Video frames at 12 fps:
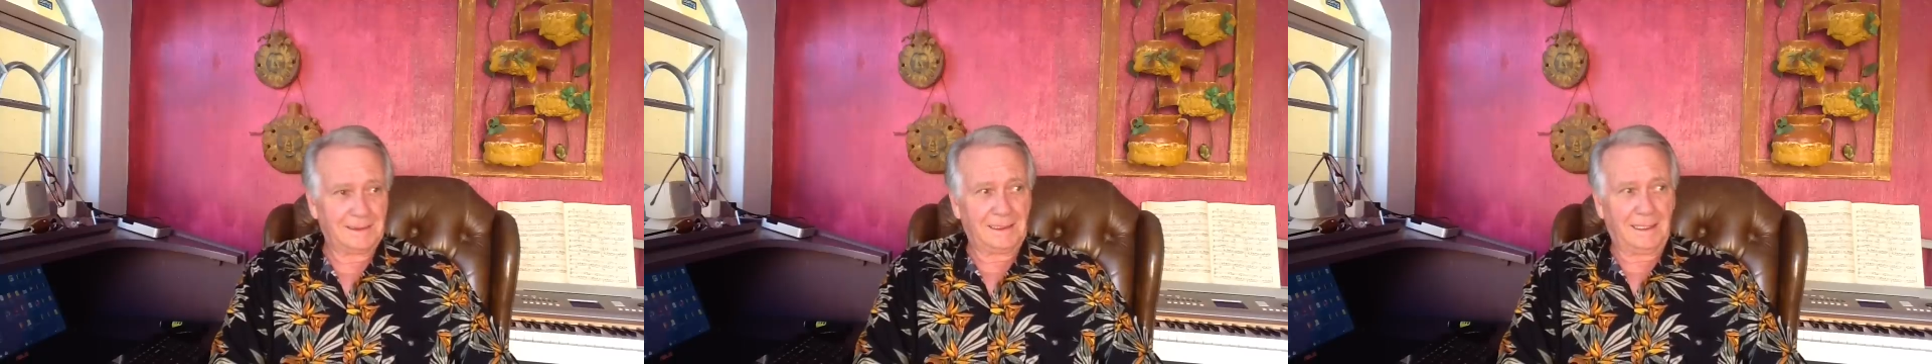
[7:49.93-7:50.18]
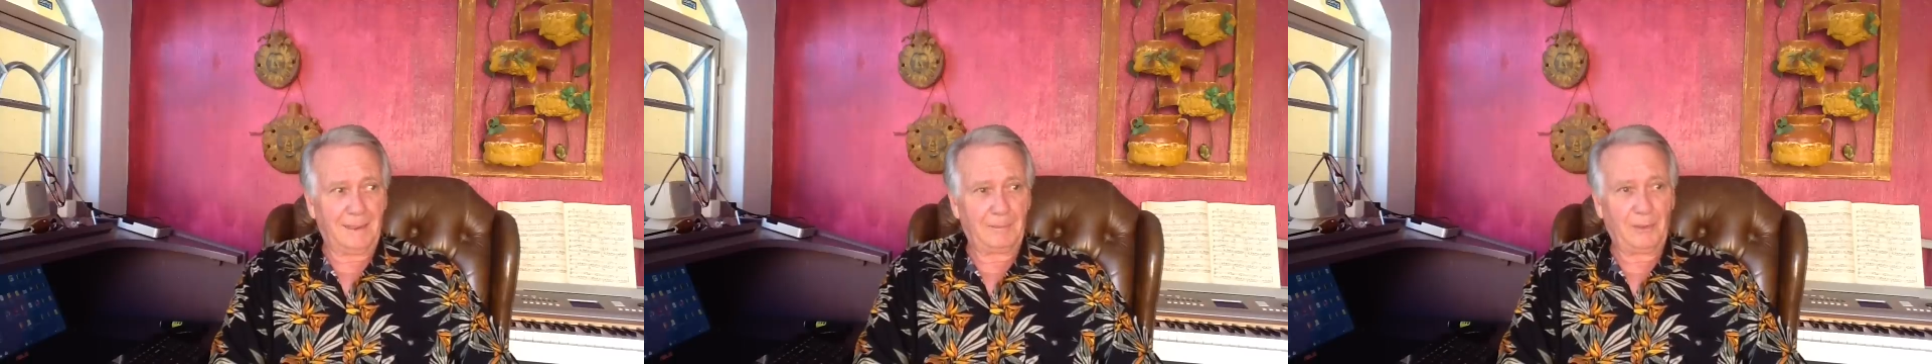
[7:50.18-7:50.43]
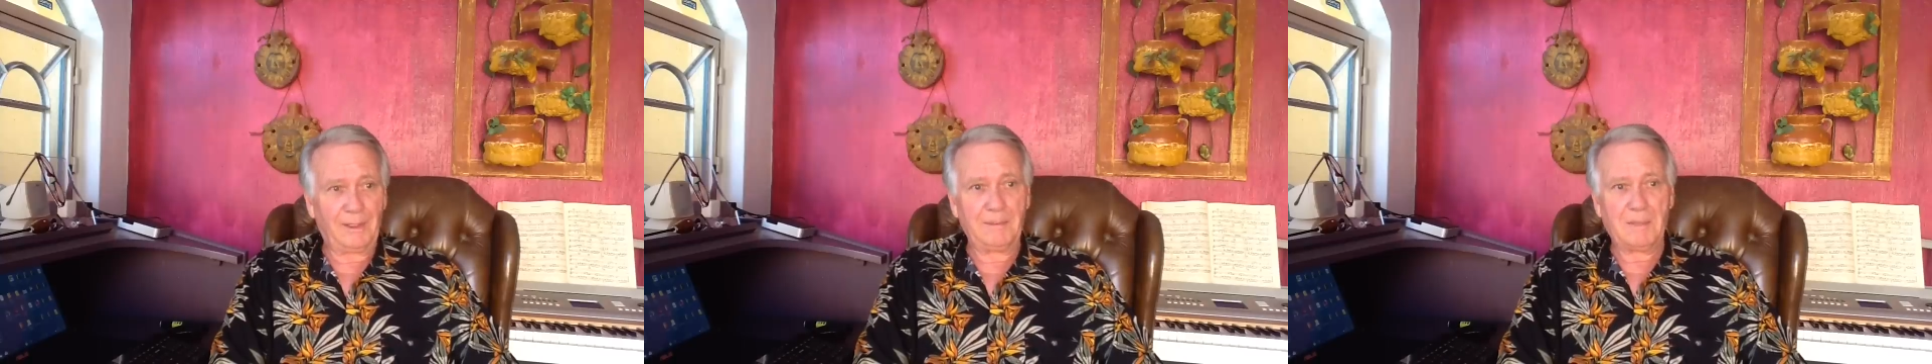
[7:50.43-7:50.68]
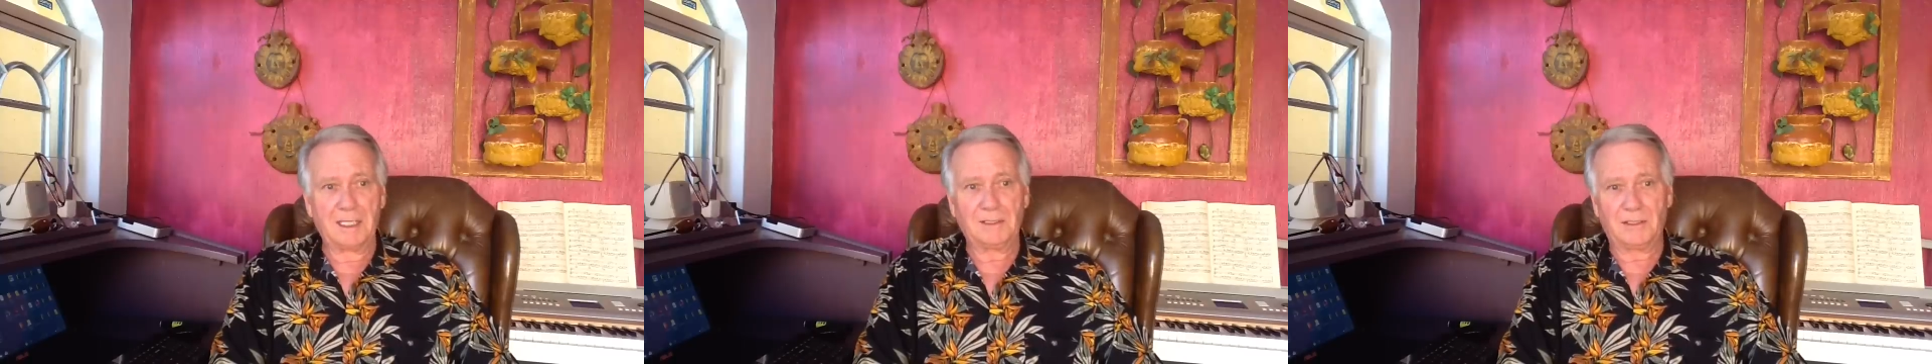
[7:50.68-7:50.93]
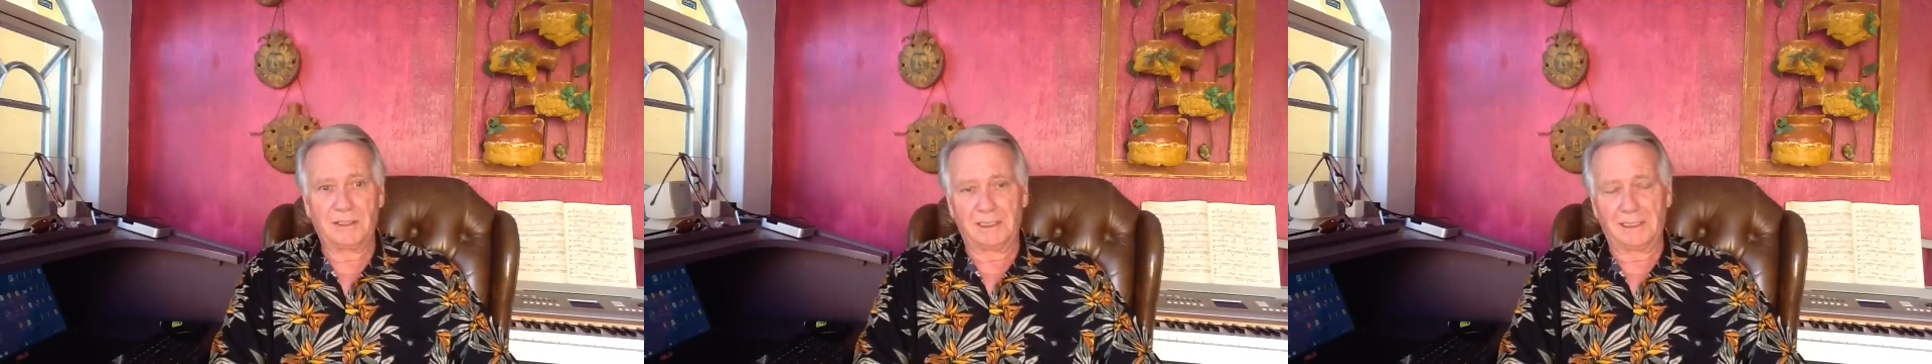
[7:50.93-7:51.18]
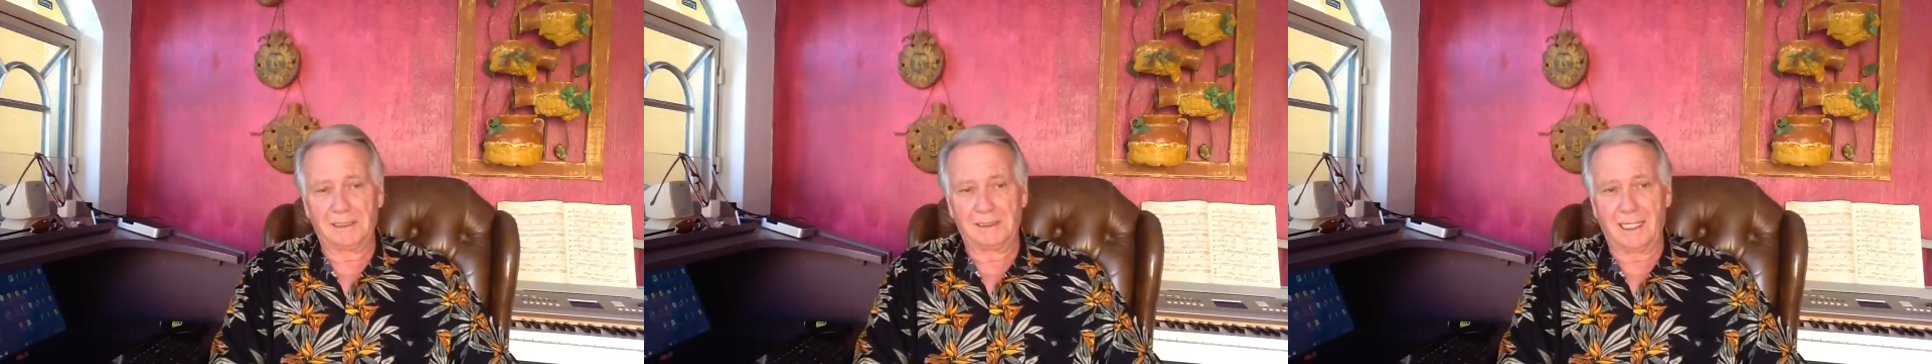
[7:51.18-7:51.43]
I pretty much
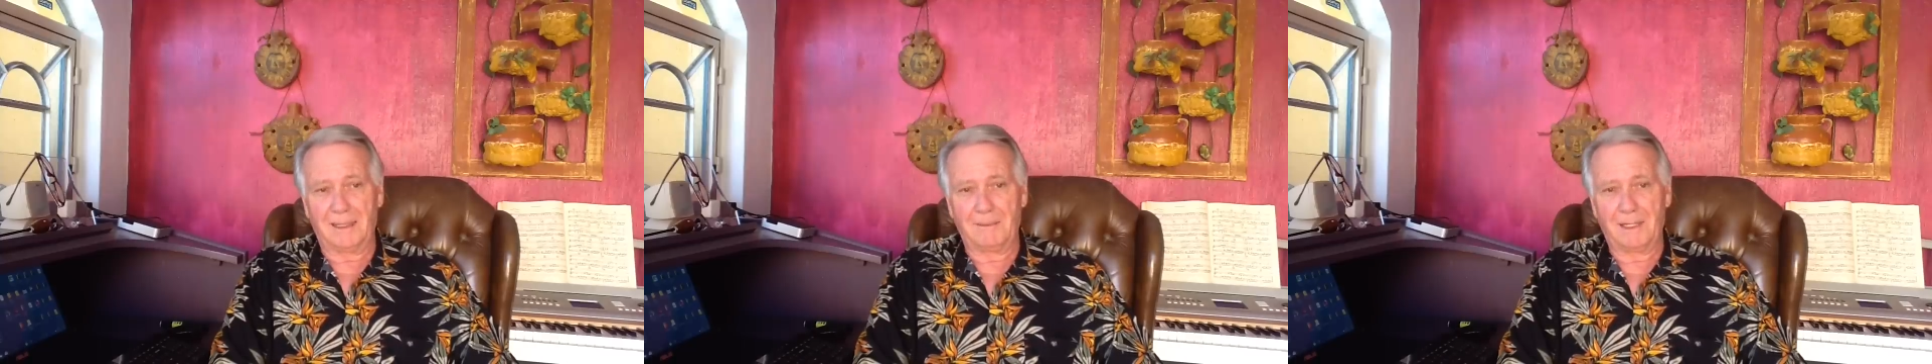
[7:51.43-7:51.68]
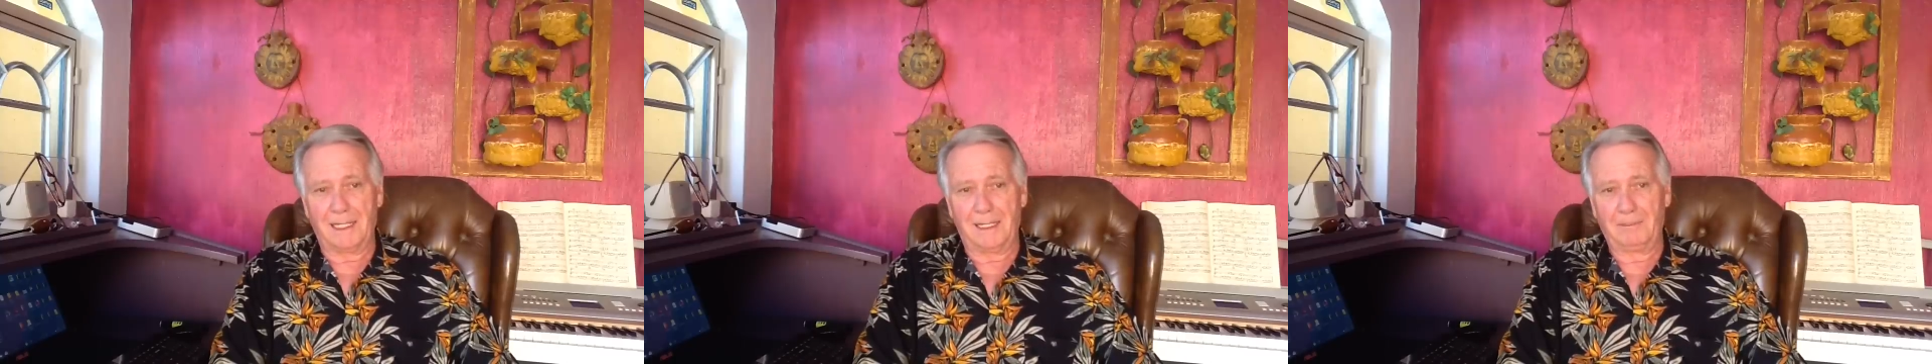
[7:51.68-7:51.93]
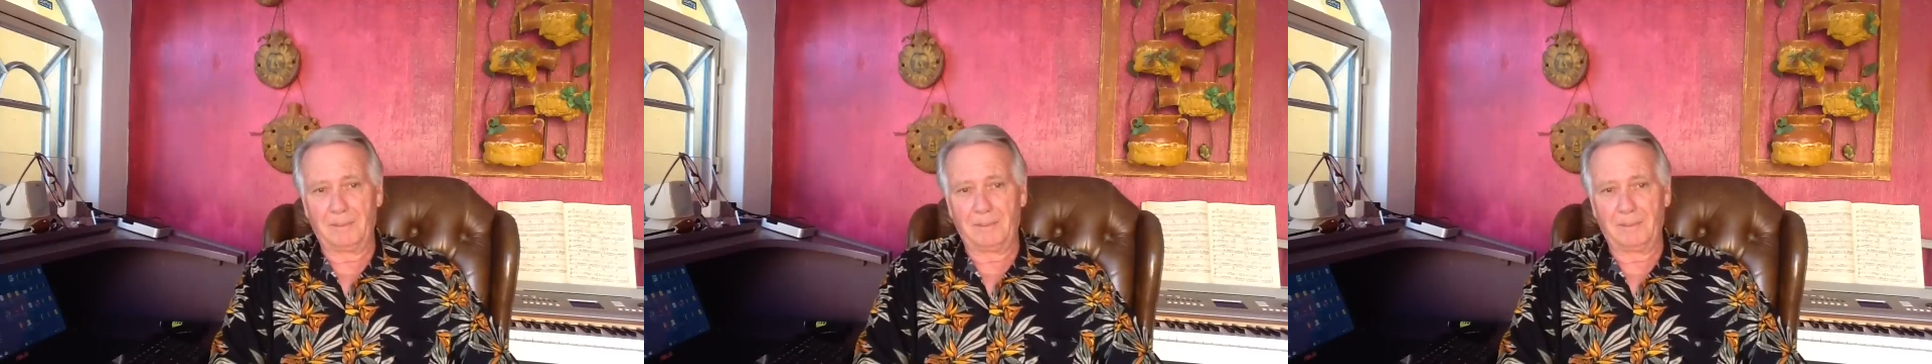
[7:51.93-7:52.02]
got my